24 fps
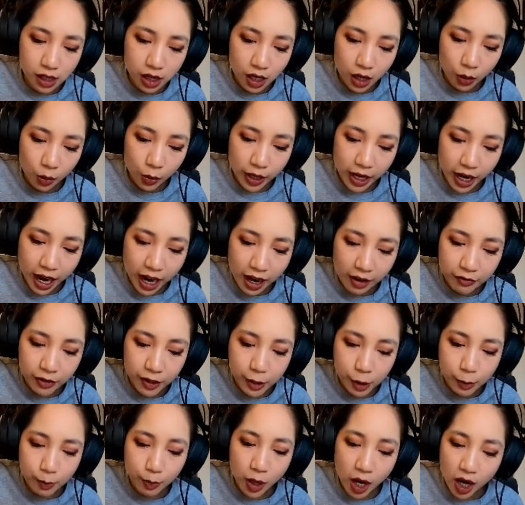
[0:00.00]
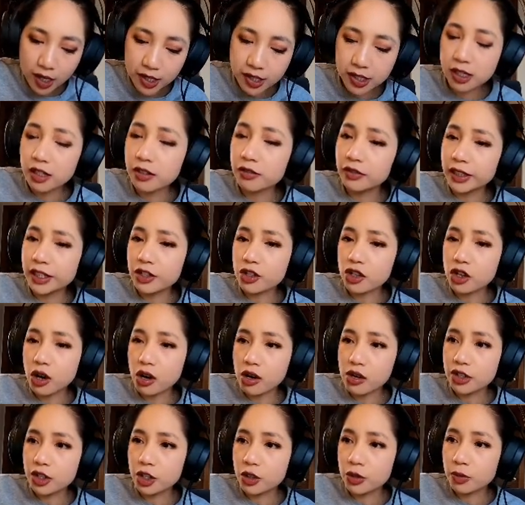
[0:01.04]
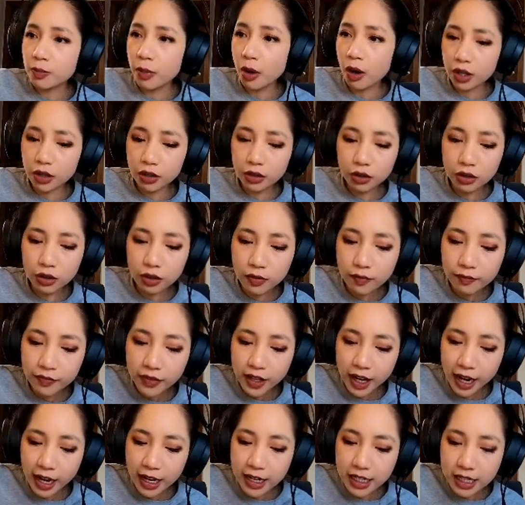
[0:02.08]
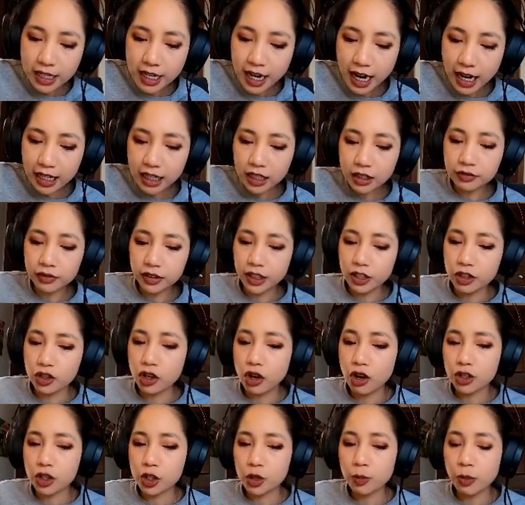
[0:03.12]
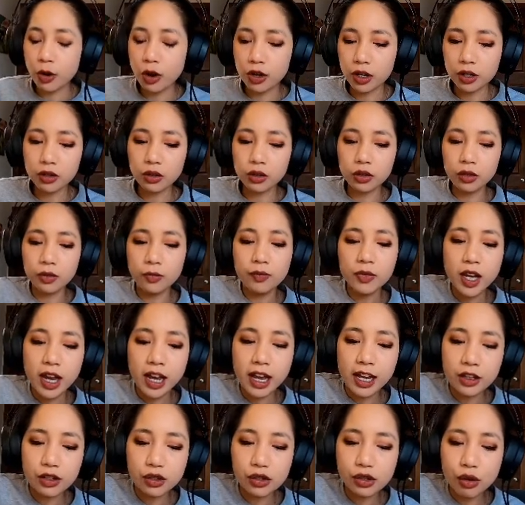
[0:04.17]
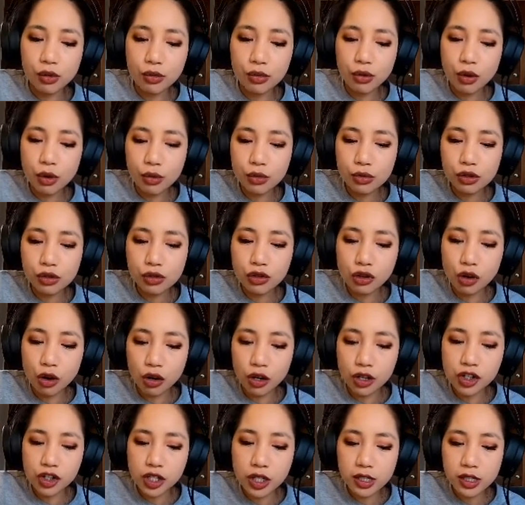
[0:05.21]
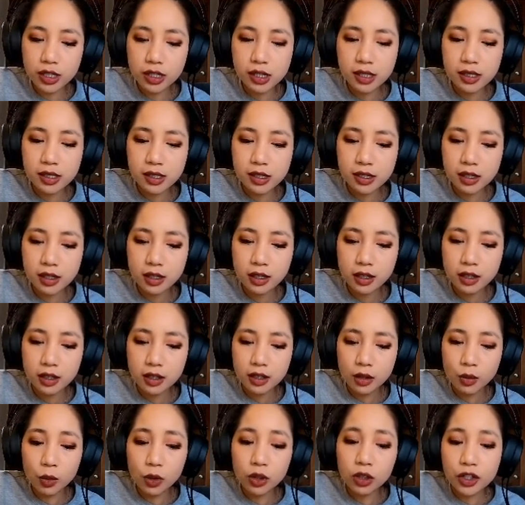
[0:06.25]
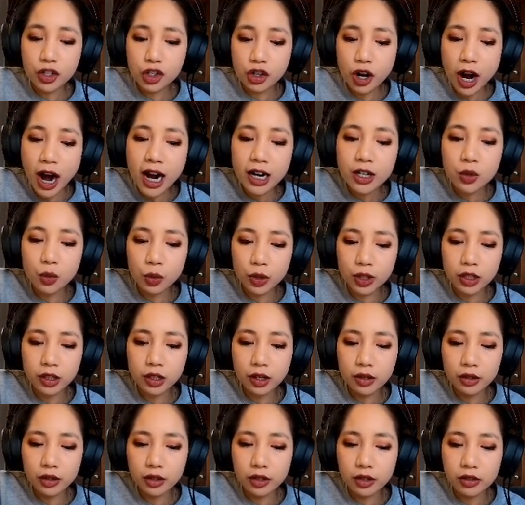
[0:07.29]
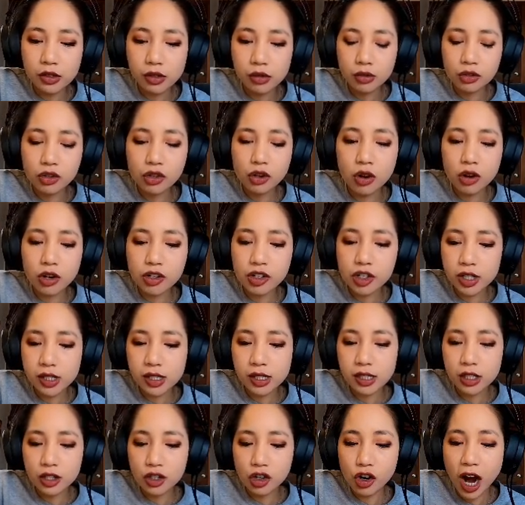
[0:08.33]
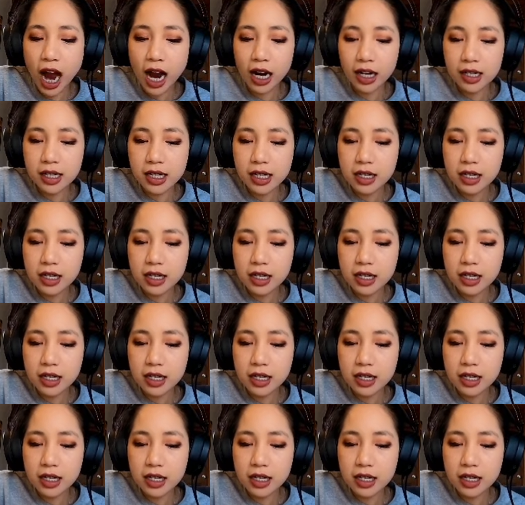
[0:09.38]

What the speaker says: we have this positively charged particle and a negatively charged particle. And so those charges will attract one another. So the charges attract.